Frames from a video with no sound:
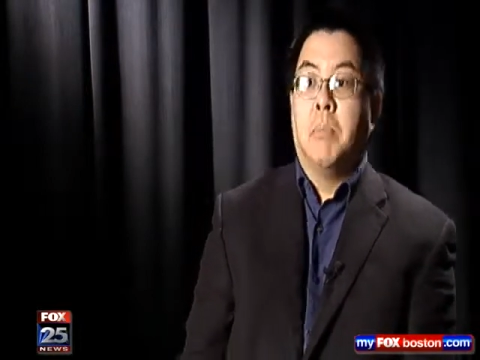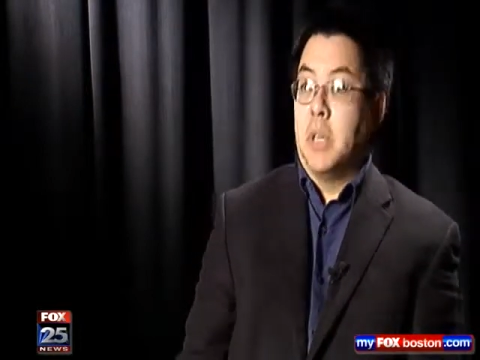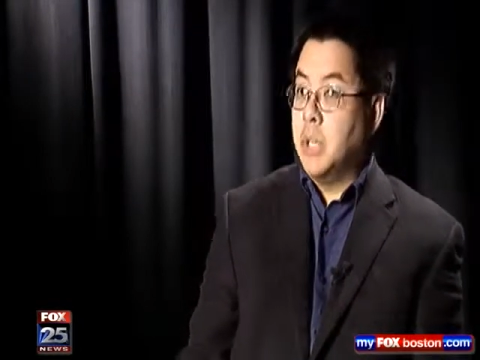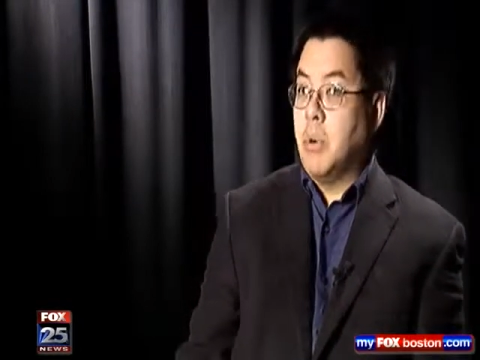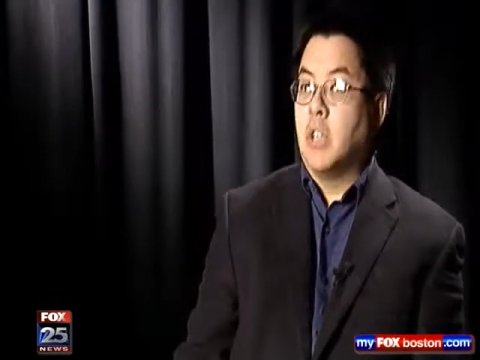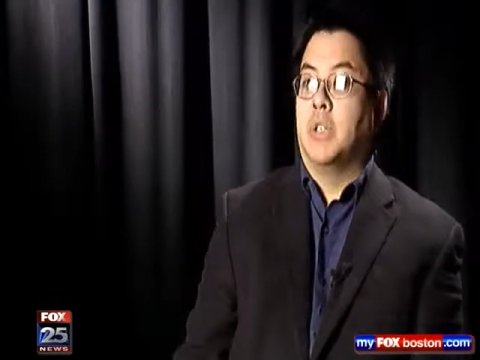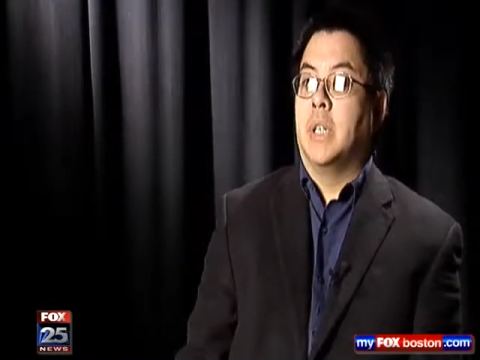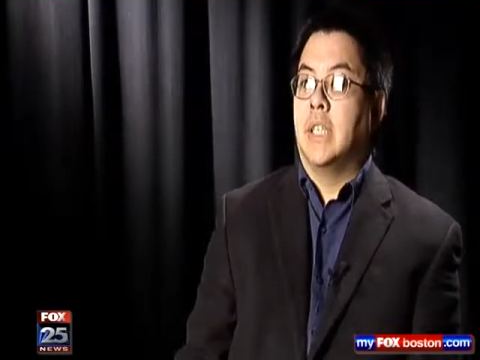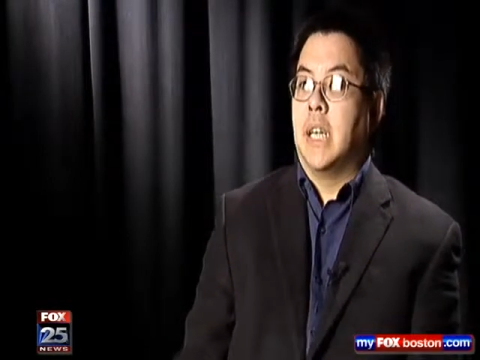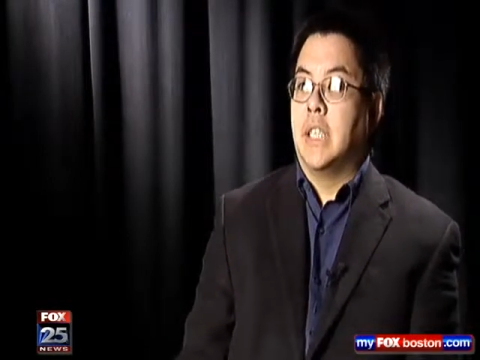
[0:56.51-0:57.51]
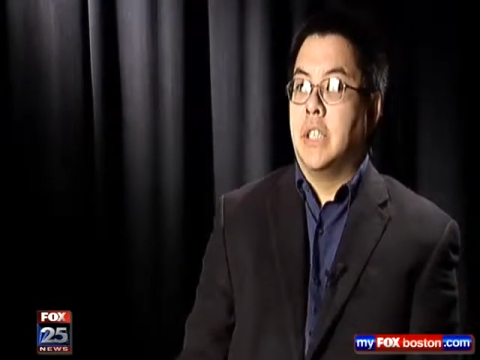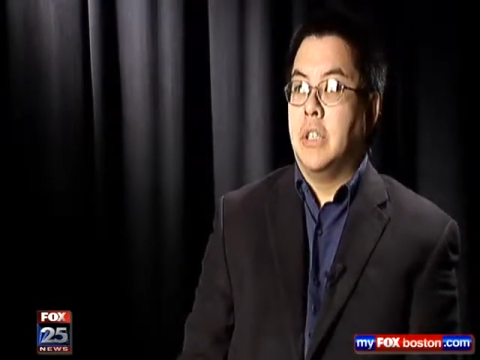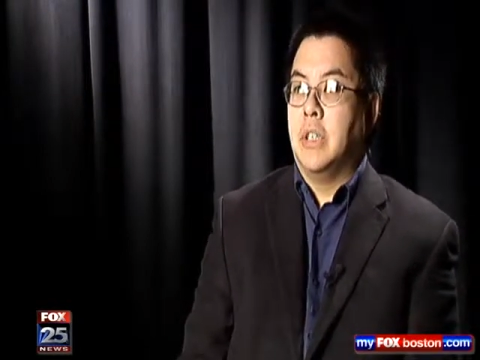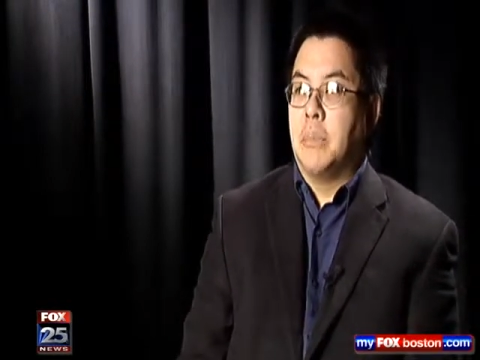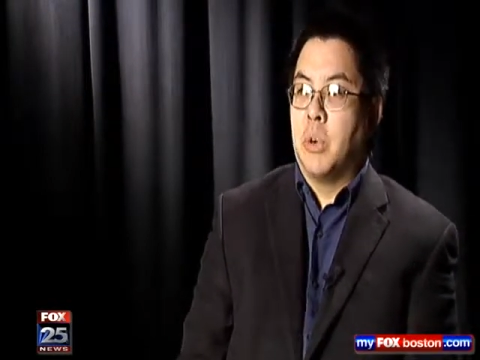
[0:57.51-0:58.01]
but you are
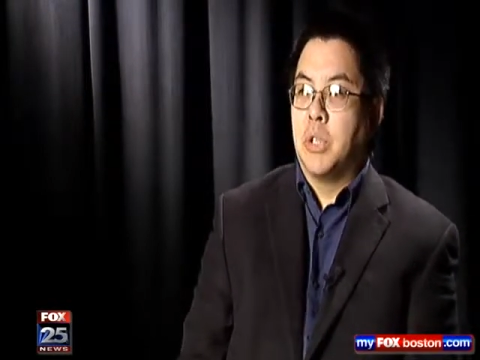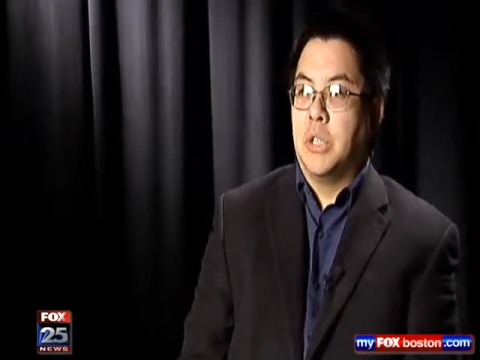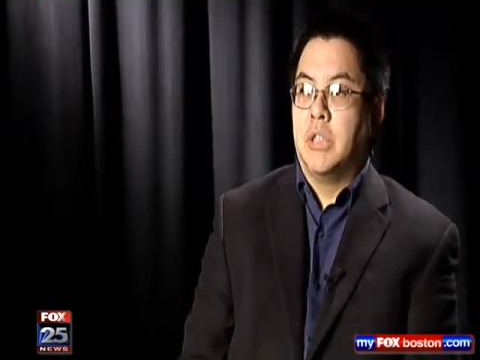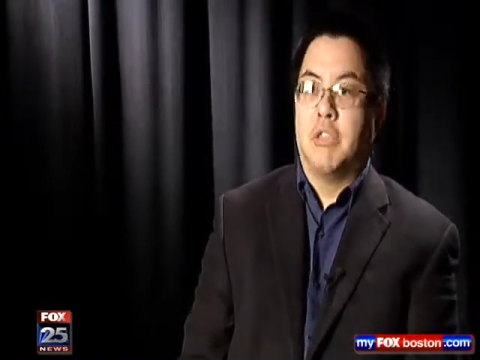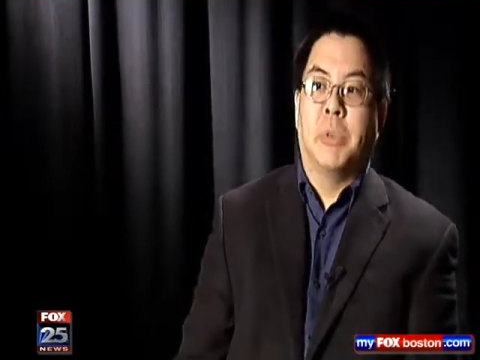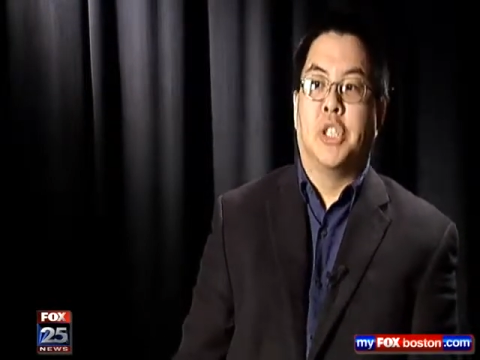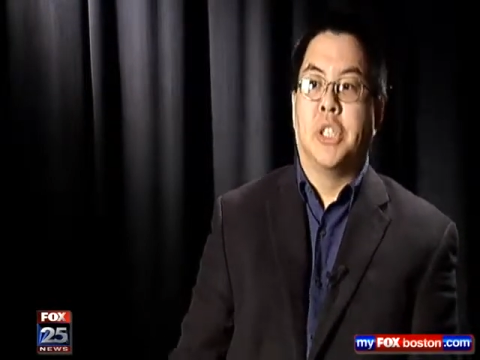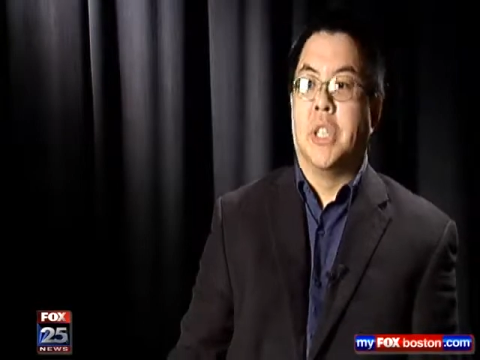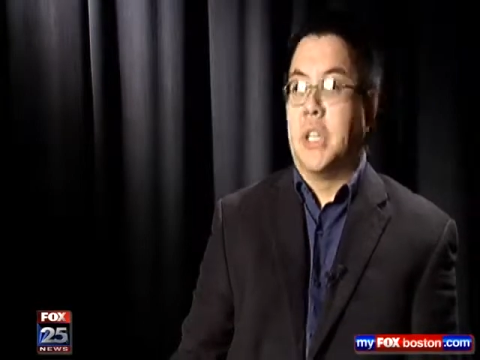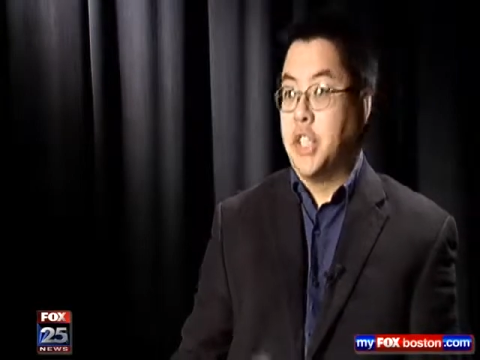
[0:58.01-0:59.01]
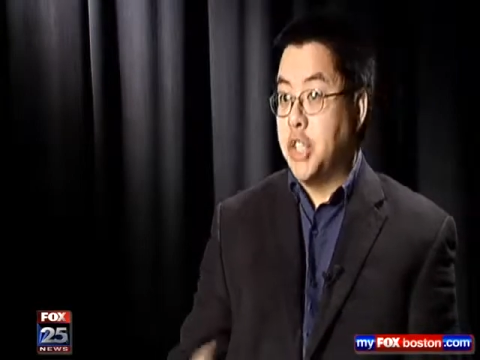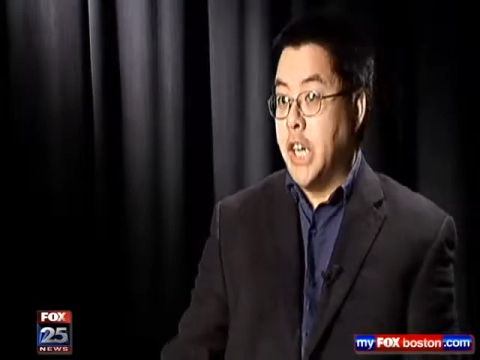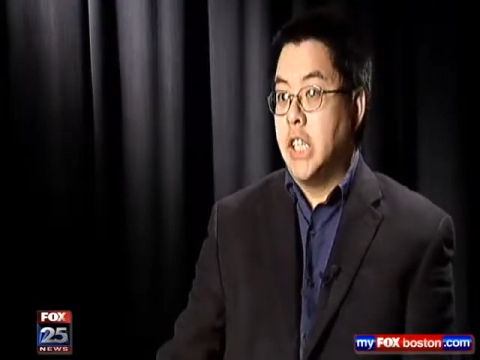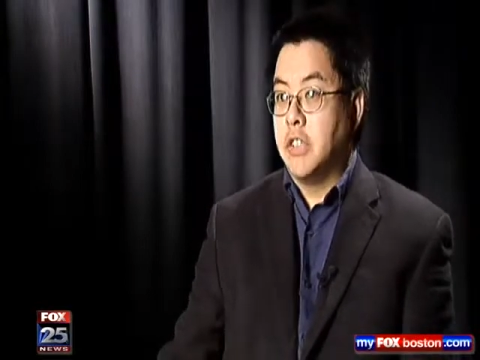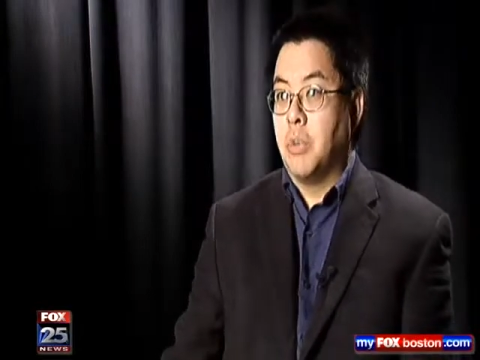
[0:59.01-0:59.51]
transacting personal information in
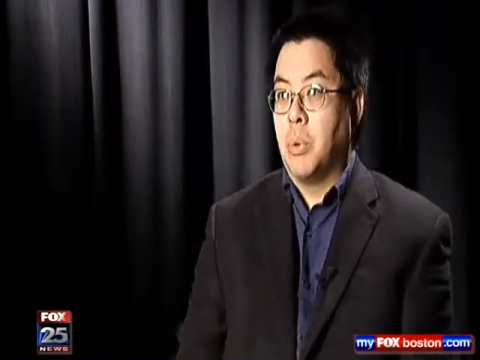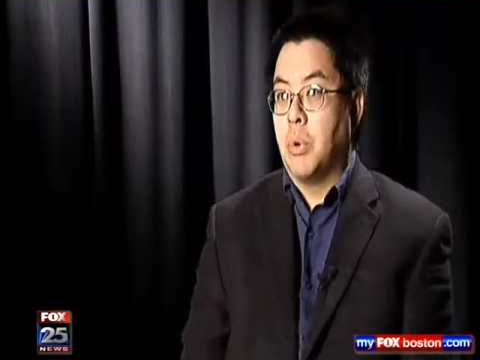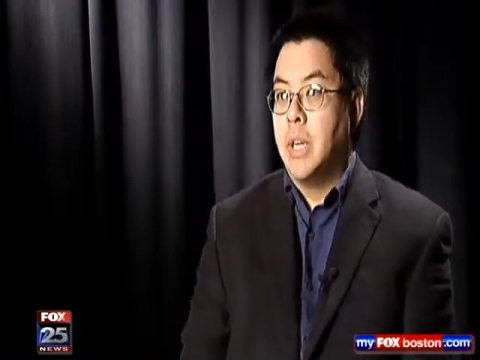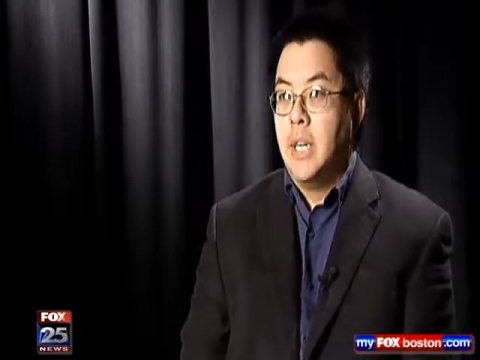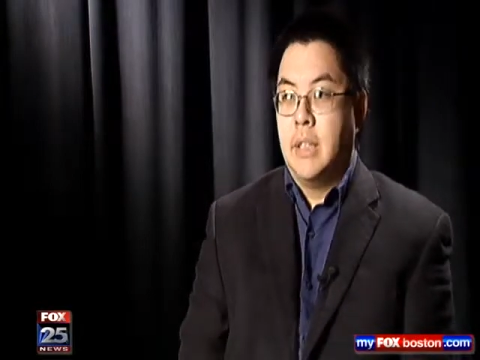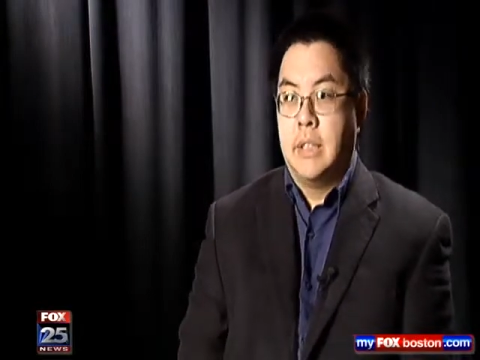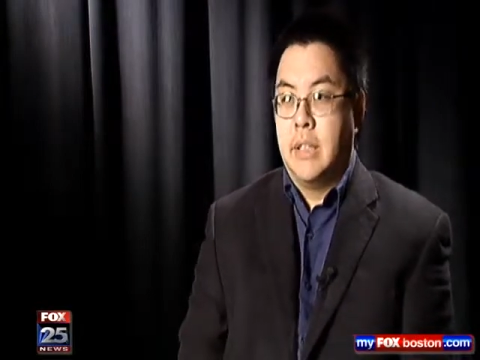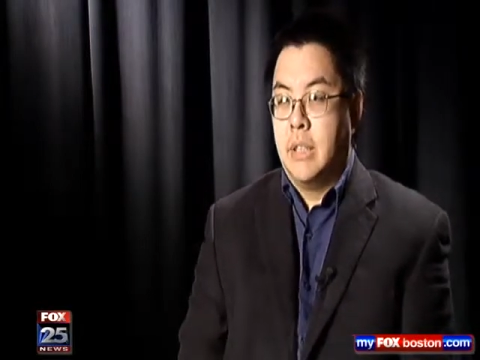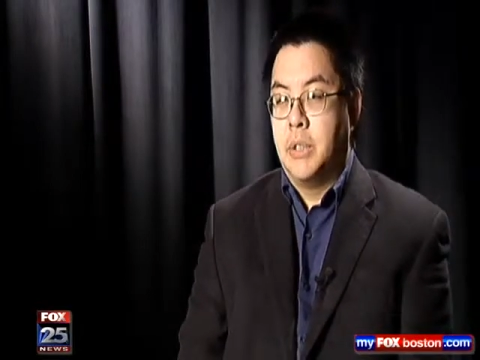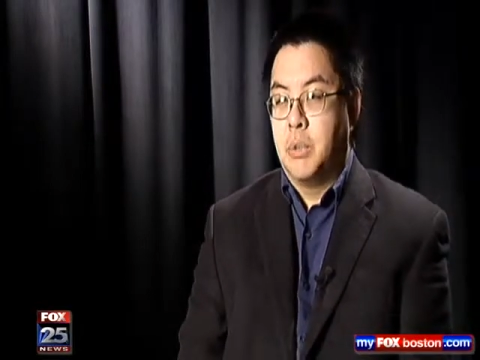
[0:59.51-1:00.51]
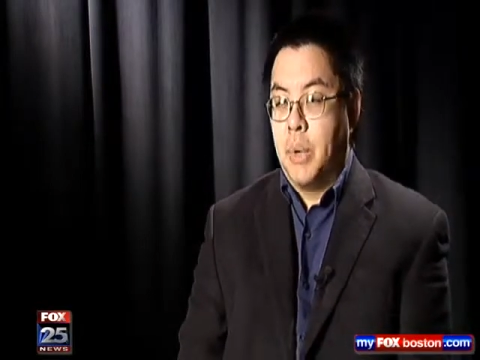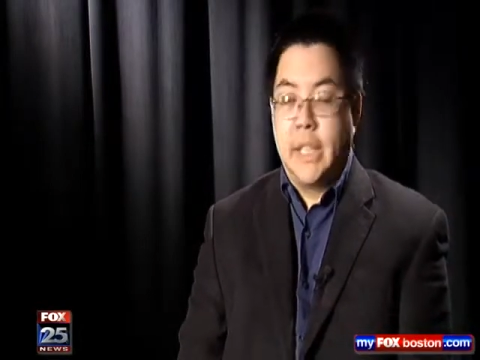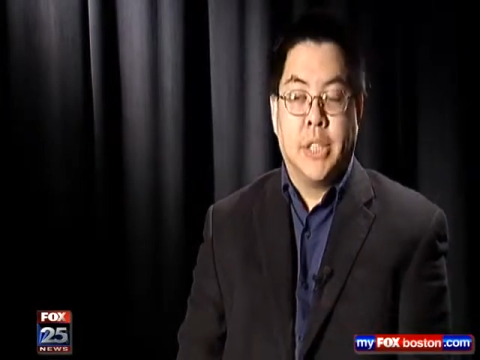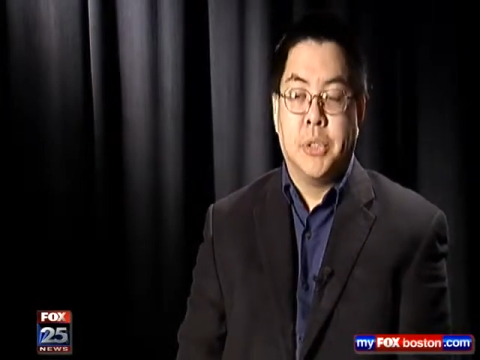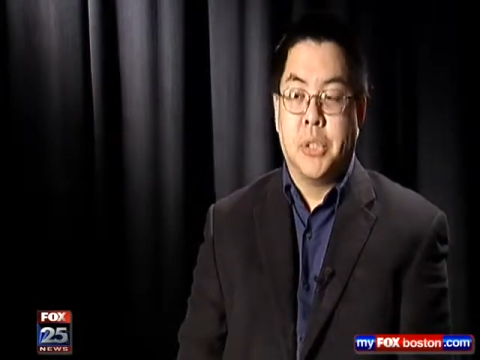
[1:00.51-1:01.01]
exchange for the
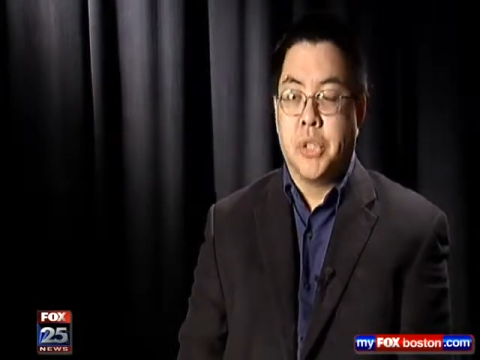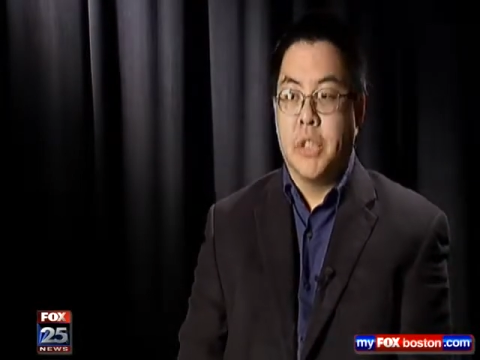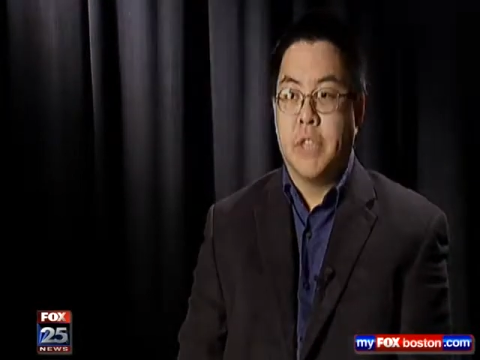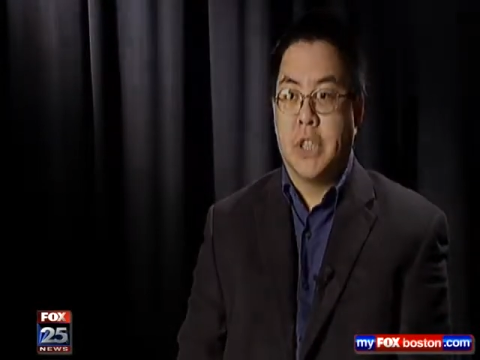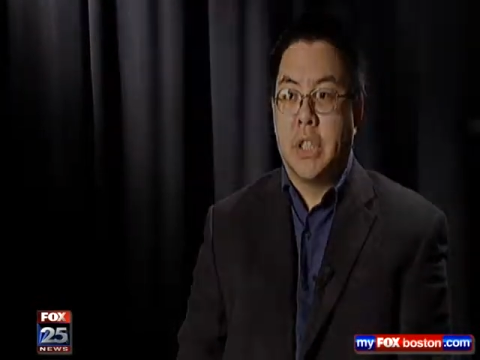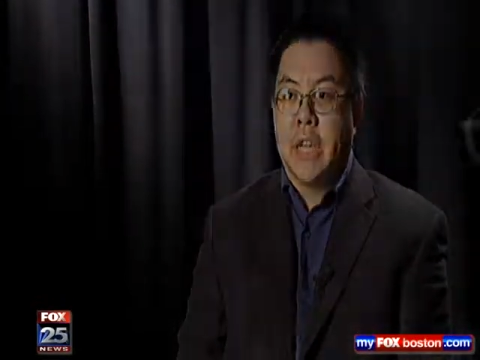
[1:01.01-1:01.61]
right to use the service.